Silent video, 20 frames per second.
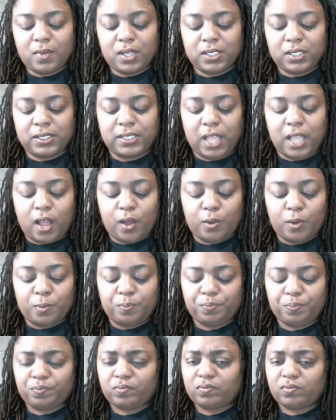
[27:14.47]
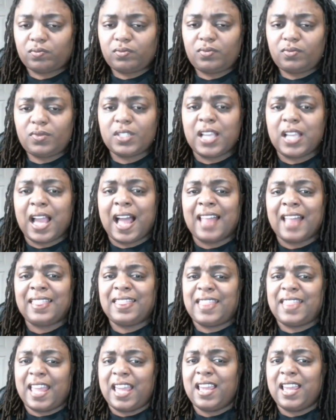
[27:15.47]
So I
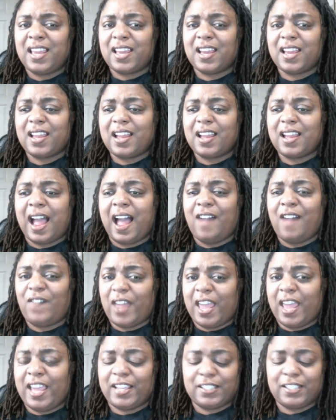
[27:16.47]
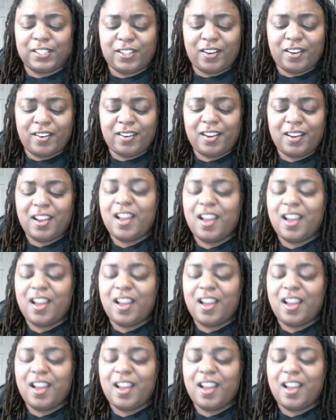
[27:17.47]
think I've answered